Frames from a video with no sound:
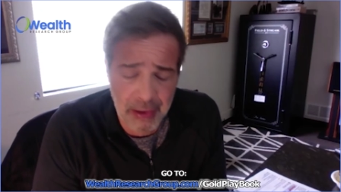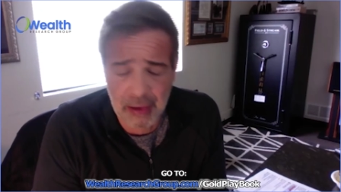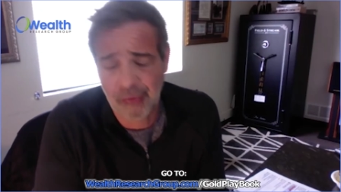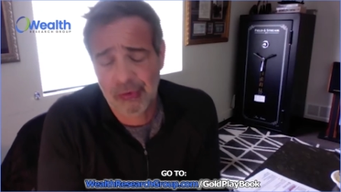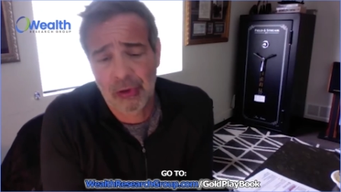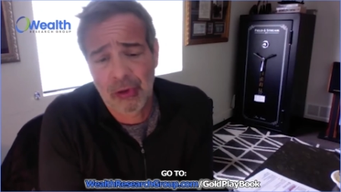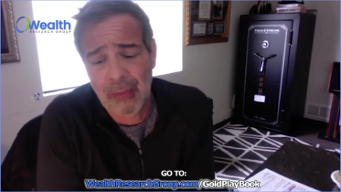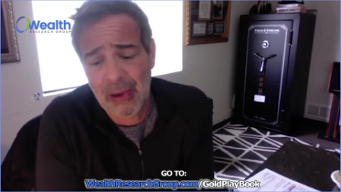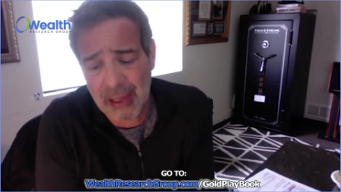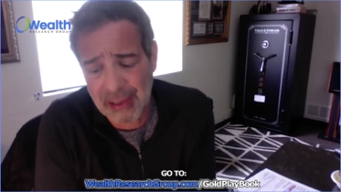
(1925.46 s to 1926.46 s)
I'm very
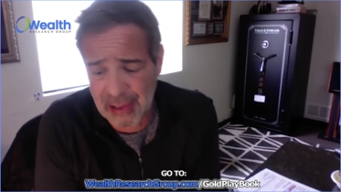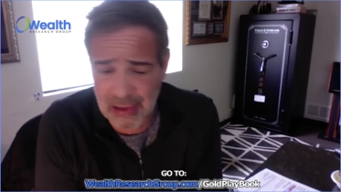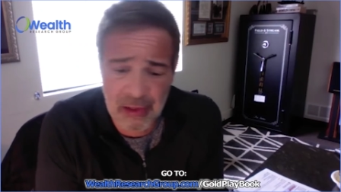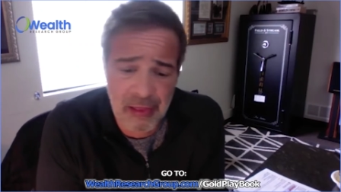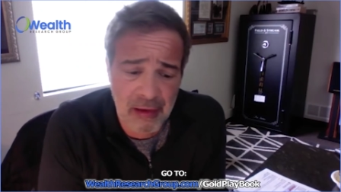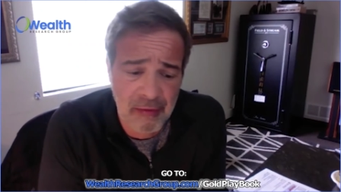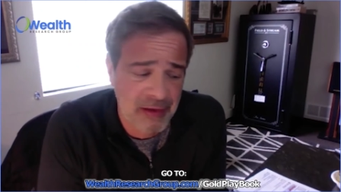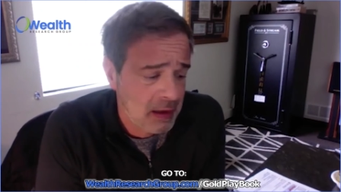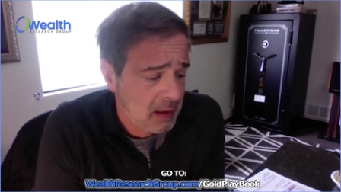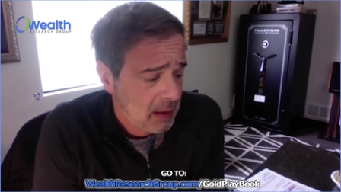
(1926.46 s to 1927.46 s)
concerned about identity
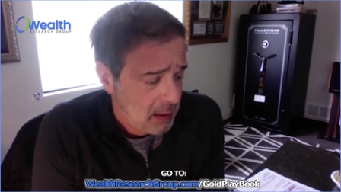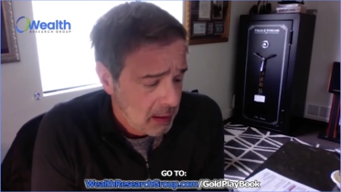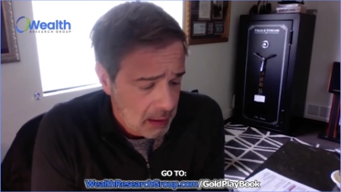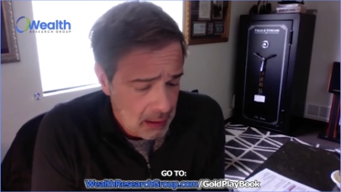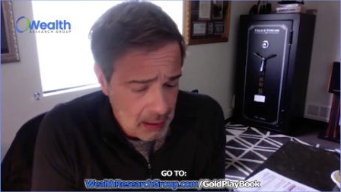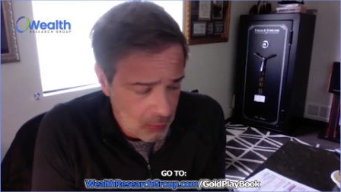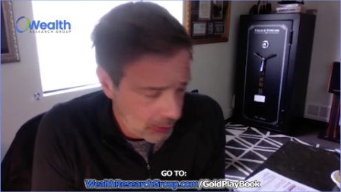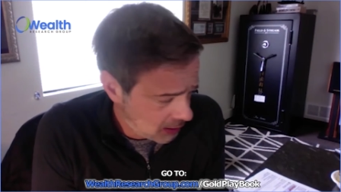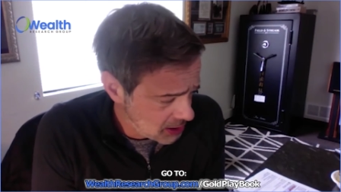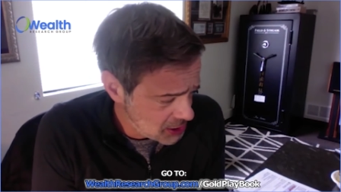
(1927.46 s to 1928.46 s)
theft.
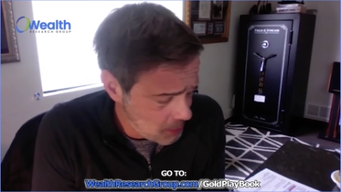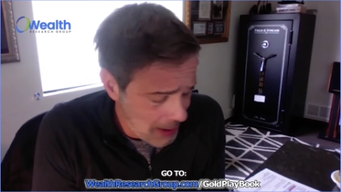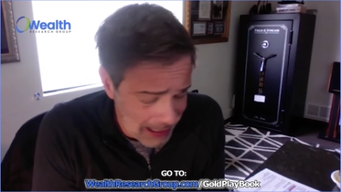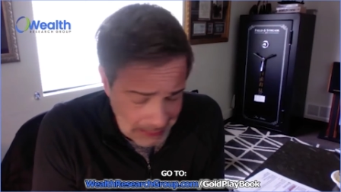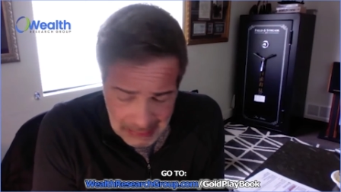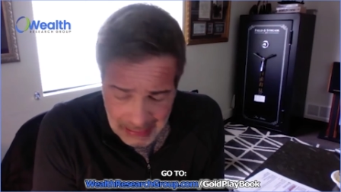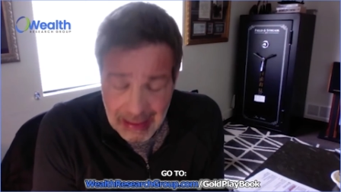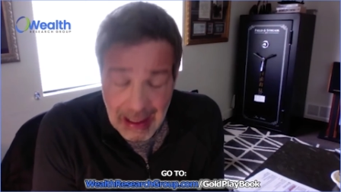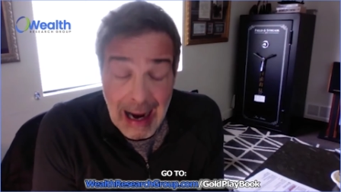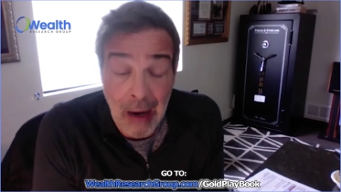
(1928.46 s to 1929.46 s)
We could
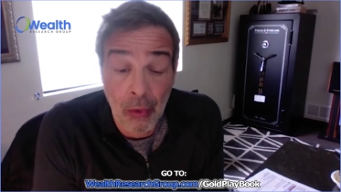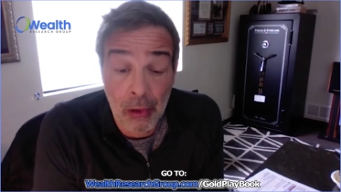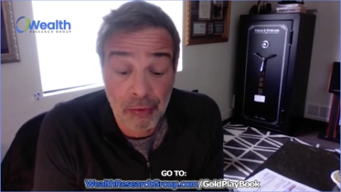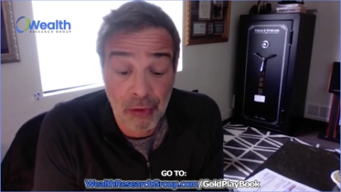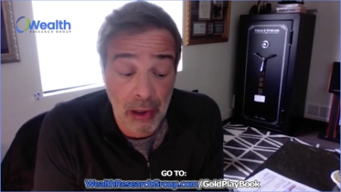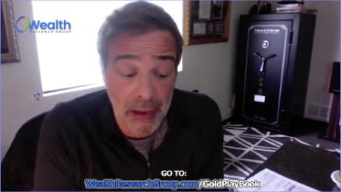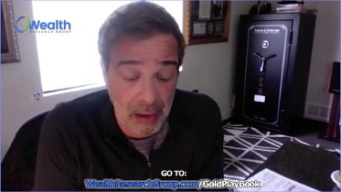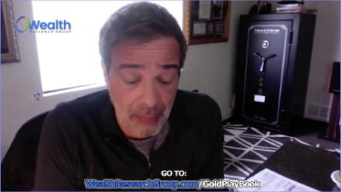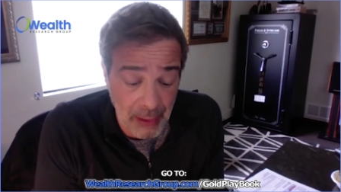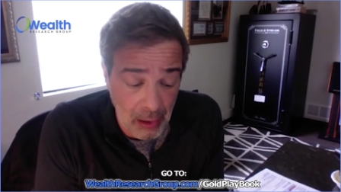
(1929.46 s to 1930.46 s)
spend an hour
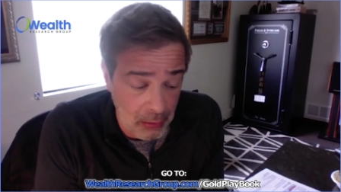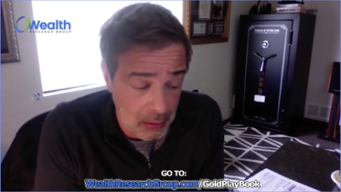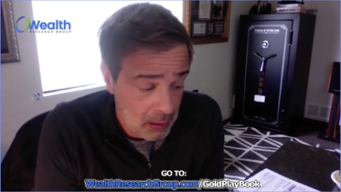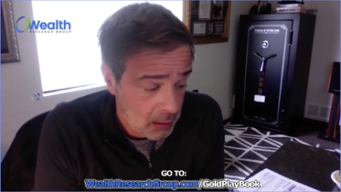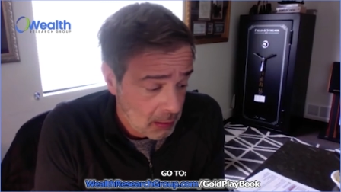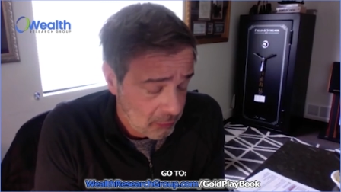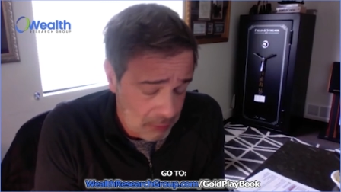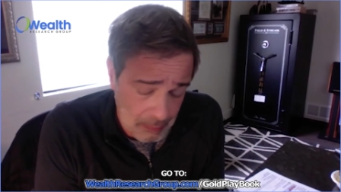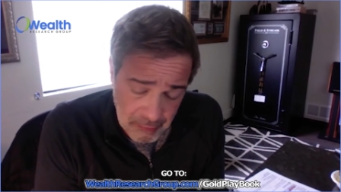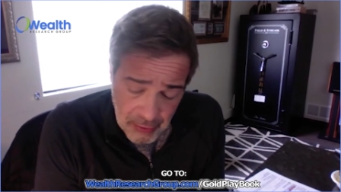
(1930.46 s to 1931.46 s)
talking about
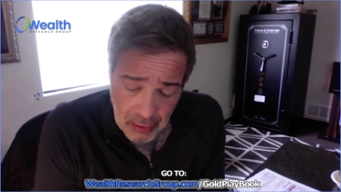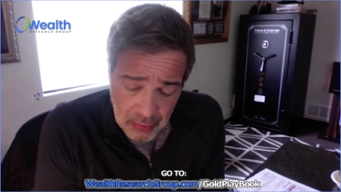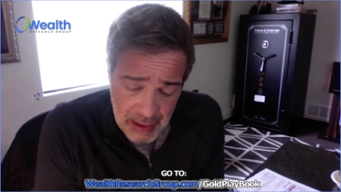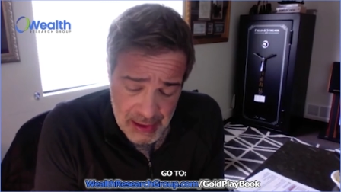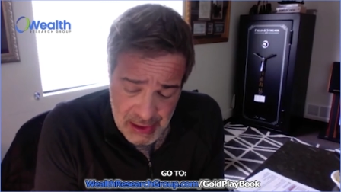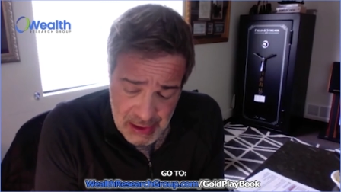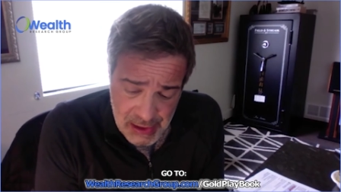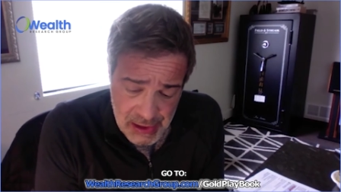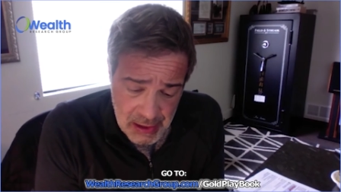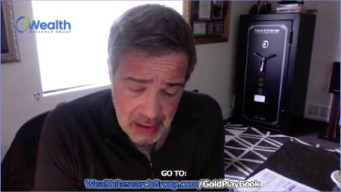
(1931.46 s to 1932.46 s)
some of the
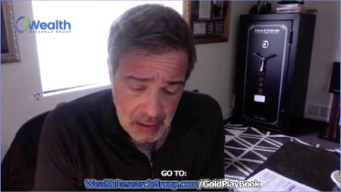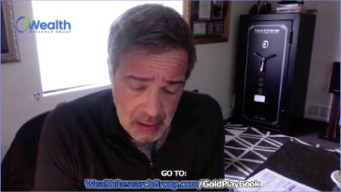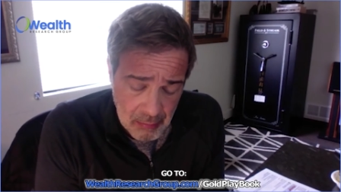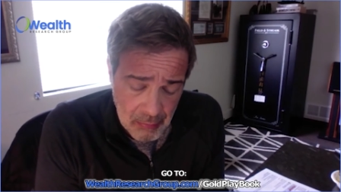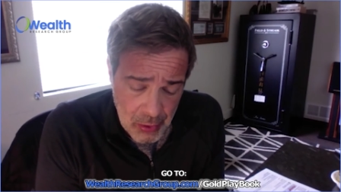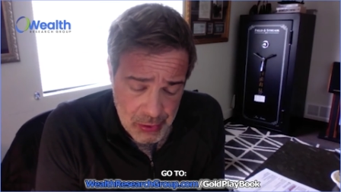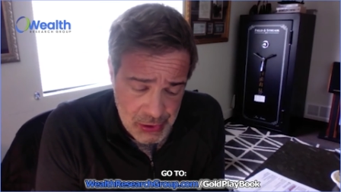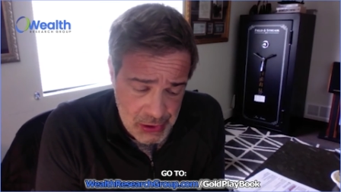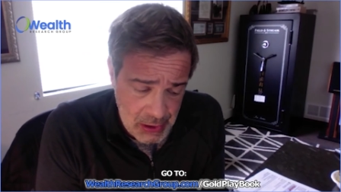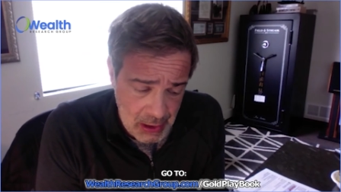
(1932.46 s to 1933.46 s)
craziest,
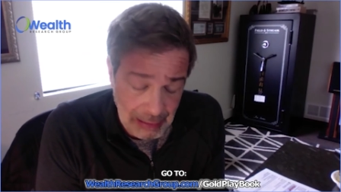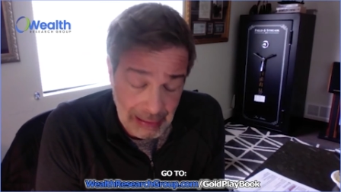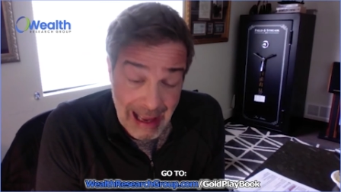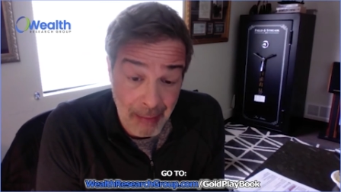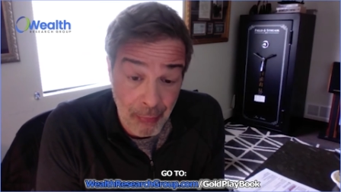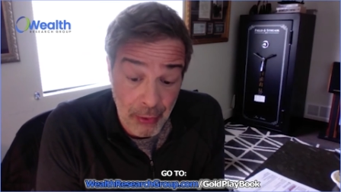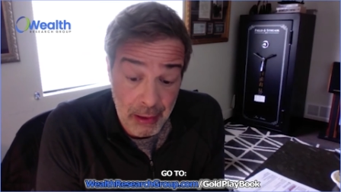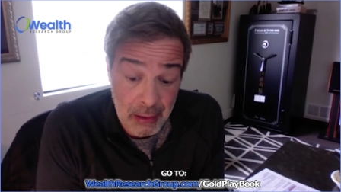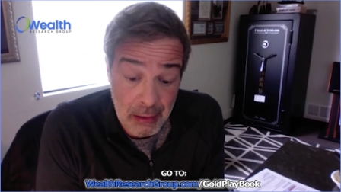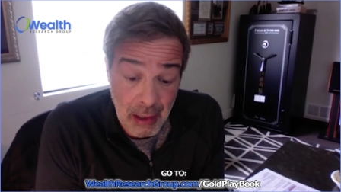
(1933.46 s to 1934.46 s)
most
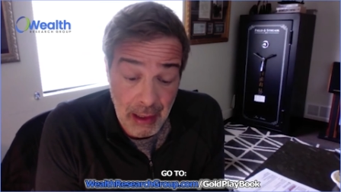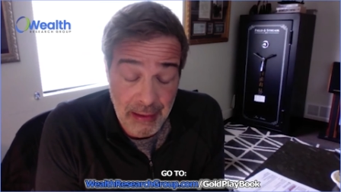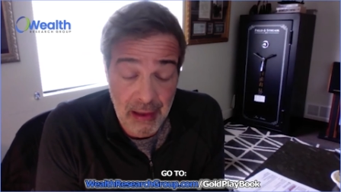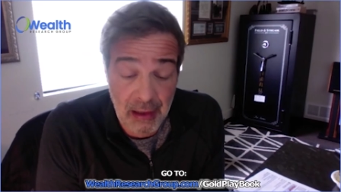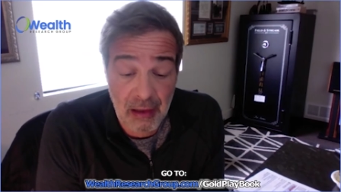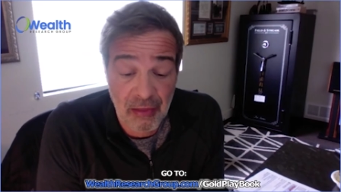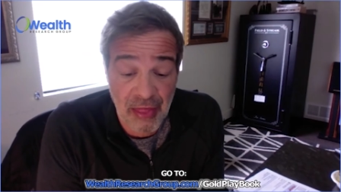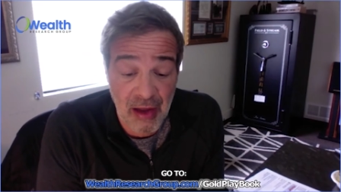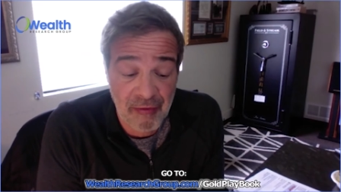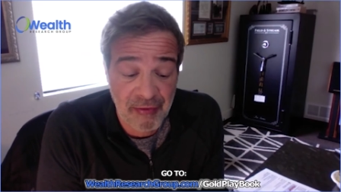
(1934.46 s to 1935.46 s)
elaborate
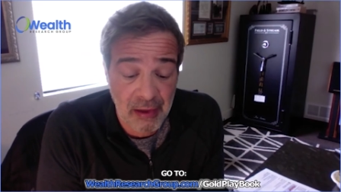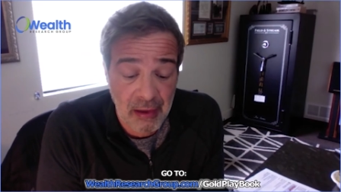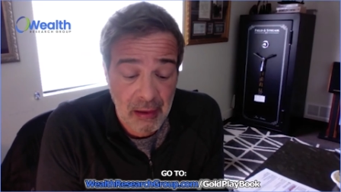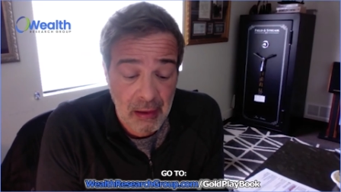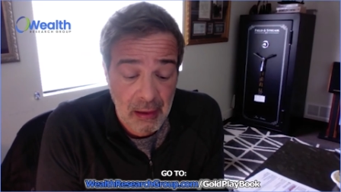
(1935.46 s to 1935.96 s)
identity theft